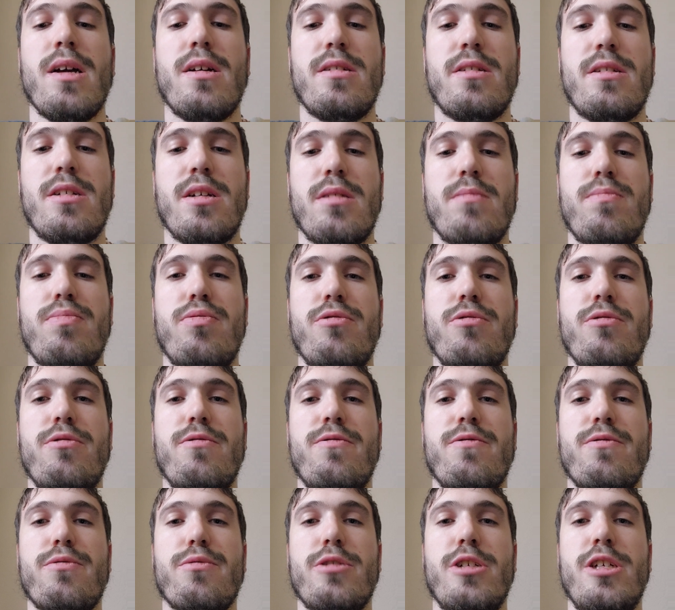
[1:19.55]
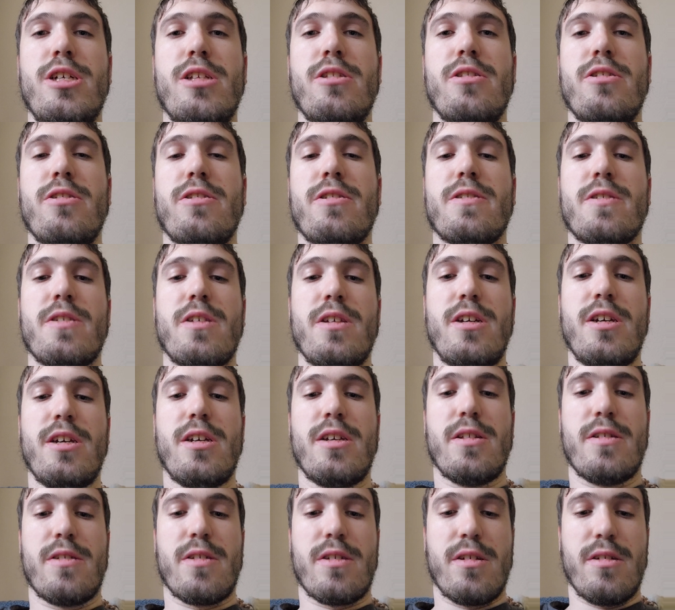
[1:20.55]
Deadpool 3 looks like
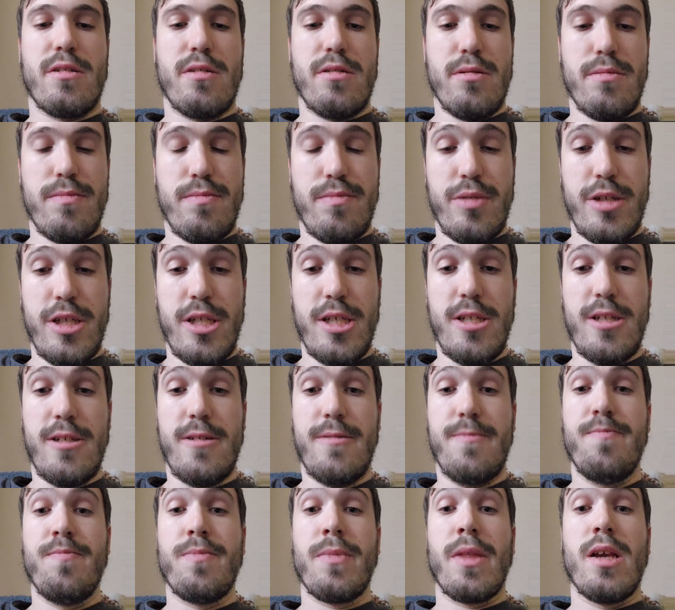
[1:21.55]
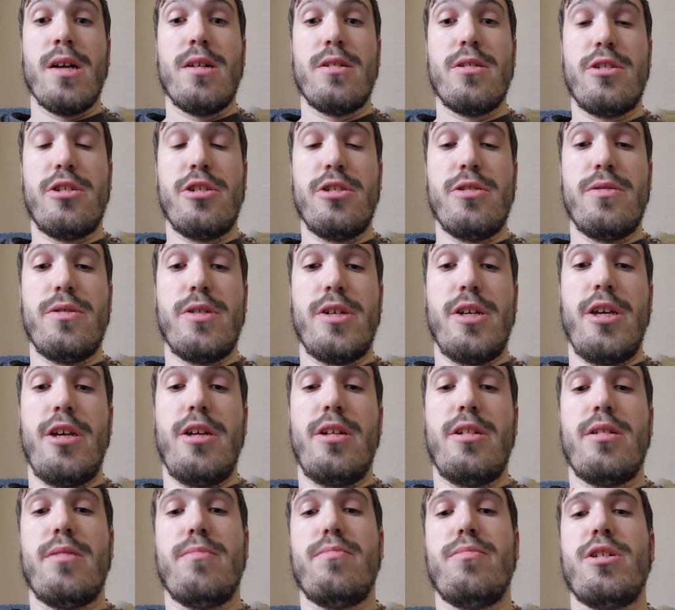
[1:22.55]
it's going to be
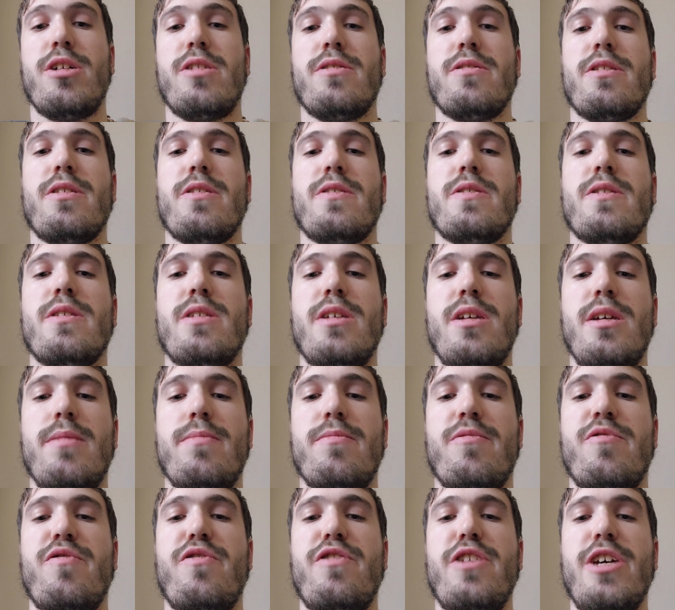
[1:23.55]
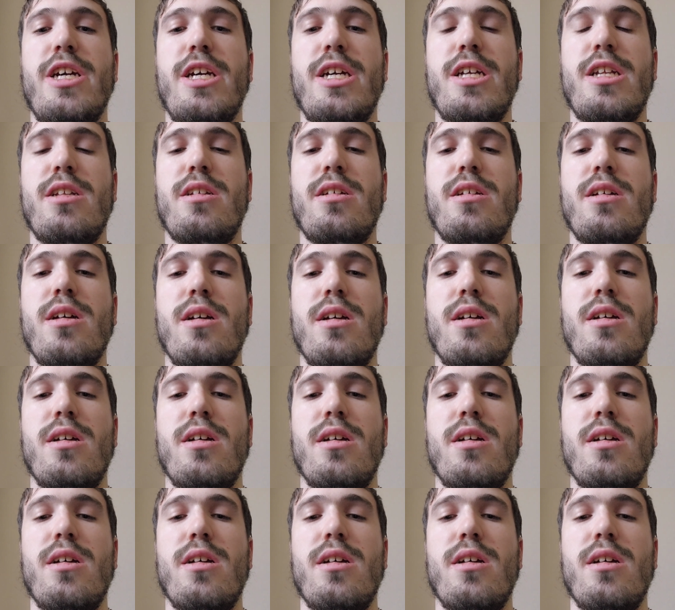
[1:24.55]
doing about the same thing.